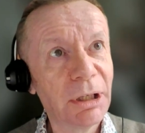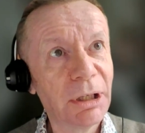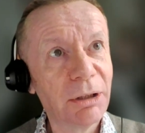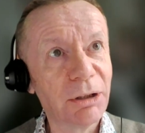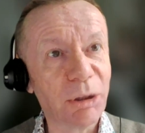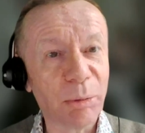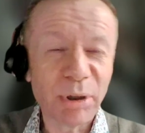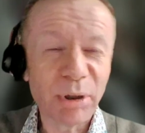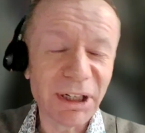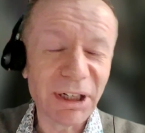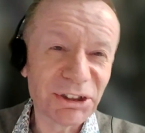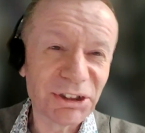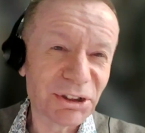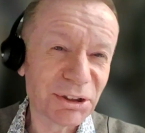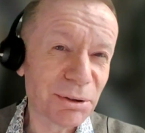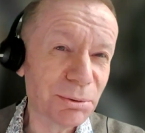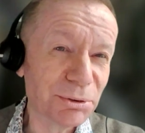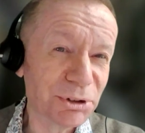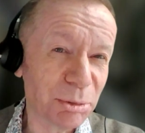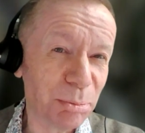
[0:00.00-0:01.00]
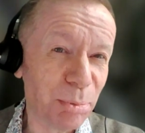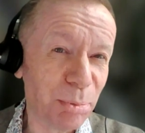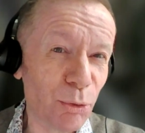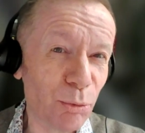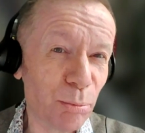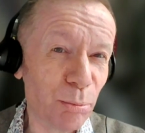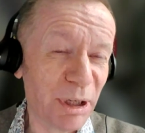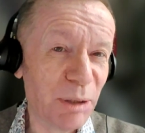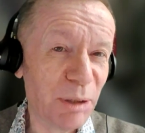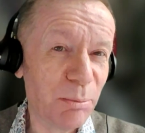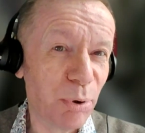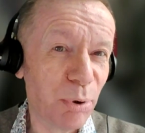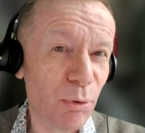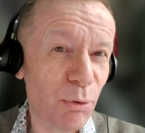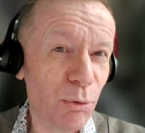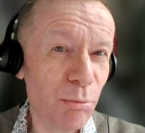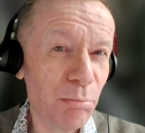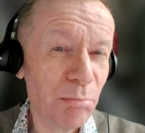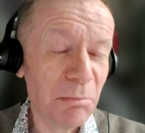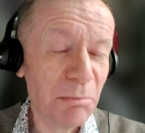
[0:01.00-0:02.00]
practical support people
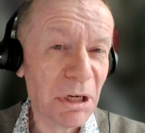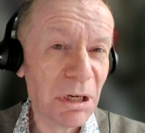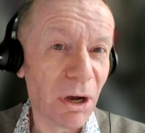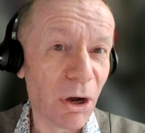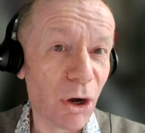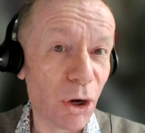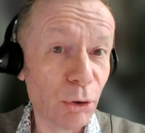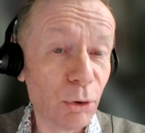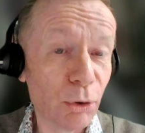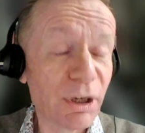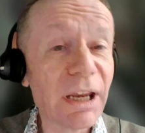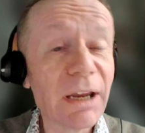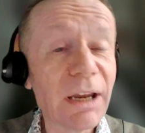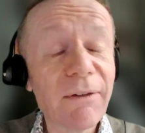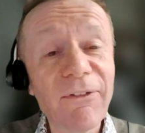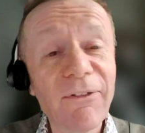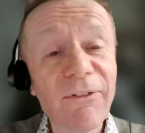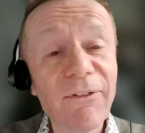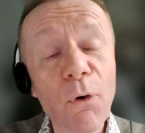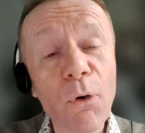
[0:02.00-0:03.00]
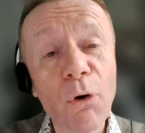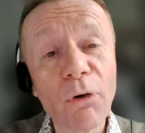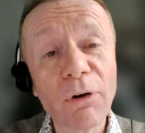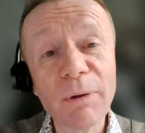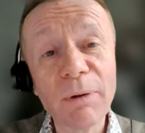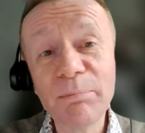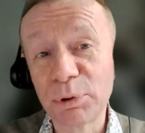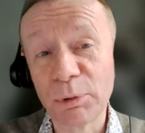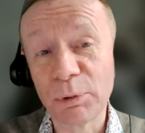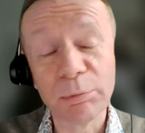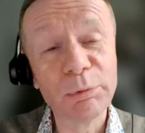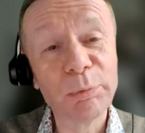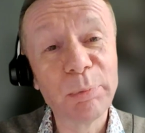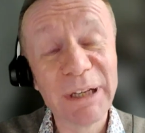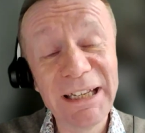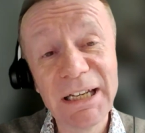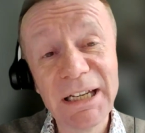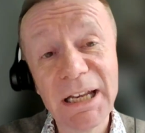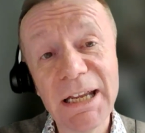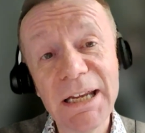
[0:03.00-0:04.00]
are looking for and probably
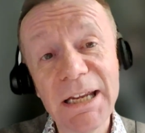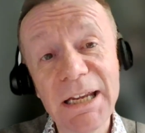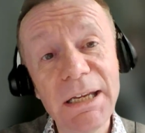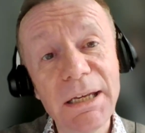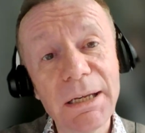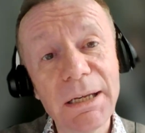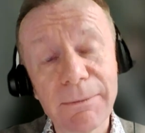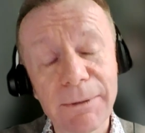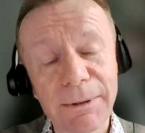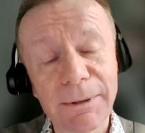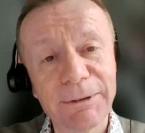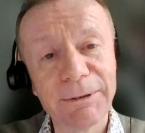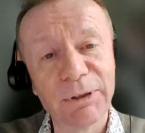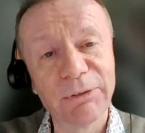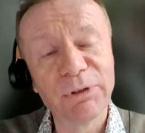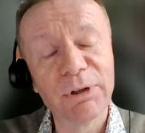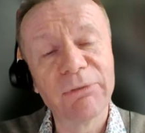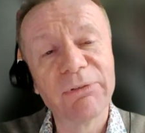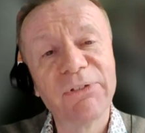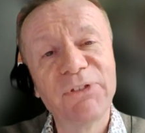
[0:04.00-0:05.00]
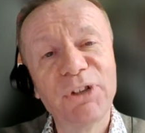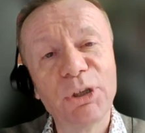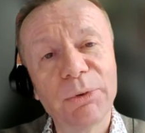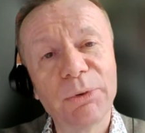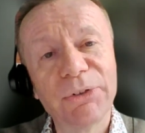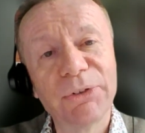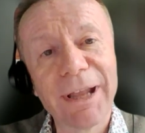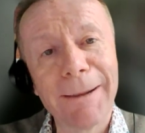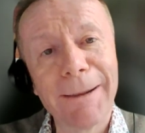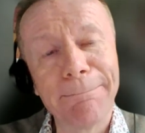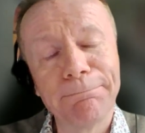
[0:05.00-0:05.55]
need. I don't know if you have a view on that.